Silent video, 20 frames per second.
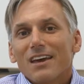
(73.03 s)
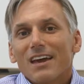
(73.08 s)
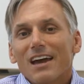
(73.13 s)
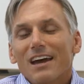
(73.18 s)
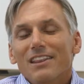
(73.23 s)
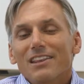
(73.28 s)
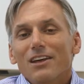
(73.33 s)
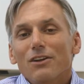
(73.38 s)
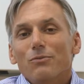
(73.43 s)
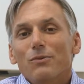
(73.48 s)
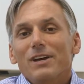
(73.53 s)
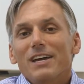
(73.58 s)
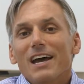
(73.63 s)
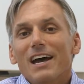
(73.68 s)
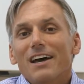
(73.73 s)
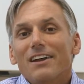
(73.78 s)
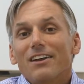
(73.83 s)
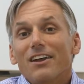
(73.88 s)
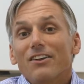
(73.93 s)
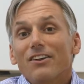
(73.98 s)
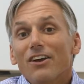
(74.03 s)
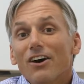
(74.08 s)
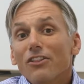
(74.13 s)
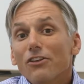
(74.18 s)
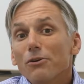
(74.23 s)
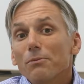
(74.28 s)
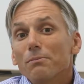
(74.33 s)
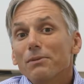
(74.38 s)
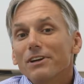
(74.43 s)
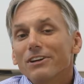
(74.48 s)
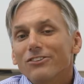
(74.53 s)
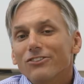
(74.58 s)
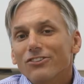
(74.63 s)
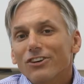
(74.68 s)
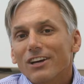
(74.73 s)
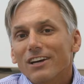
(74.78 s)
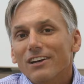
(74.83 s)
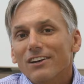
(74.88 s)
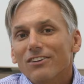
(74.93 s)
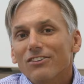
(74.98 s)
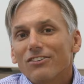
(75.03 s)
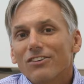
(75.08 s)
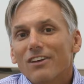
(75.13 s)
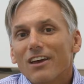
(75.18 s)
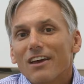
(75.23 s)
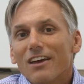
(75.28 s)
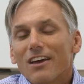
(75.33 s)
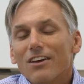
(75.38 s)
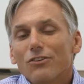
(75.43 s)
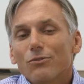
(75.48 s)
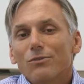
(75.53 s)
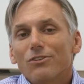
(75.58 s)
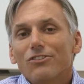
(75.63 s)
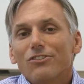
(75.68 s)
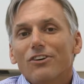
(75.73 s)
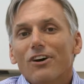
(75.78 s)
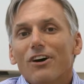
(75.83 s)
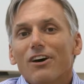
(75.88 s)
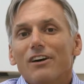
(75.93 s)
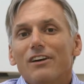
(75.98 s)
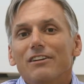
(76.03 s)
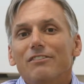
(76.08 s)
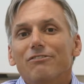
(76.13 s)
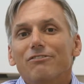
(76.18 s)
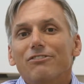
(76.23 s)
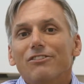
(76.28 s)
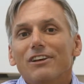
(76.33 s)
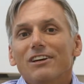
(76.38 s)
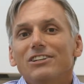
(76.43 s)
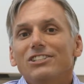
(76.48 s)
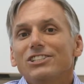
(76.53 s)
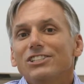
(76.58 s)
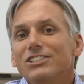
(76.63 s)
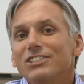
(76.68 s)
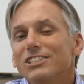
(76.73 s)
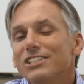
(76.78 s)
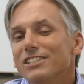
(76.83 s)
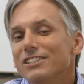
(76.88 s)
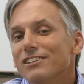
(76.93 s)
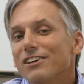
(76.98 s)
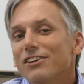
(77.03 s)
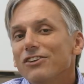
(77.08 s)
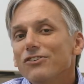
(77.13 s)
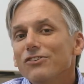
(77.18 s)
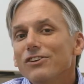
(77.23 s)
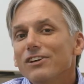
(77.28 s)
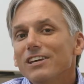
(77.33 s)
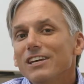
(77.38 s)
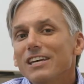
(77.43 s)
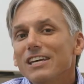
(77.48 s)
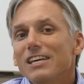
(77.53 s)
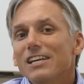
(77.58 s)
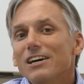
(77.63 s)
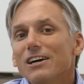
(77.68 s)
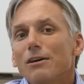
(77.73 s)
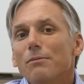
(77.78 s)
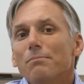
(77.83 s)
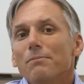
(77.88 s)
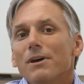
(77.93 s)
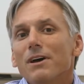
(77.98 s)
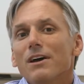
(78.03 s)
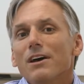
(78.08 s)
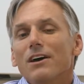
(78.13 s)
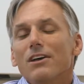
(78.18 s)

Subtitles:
And then we had another big change as we saw inflation continue to heat up.